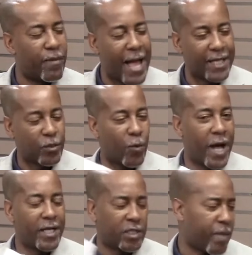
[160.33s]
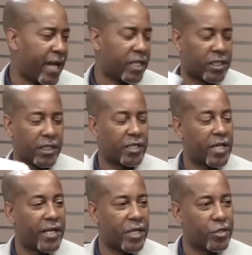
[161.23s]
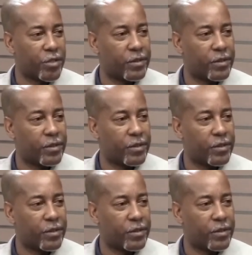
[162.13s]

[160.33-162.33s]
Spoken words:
between blacks and whites, Hispanics, and things of that nature?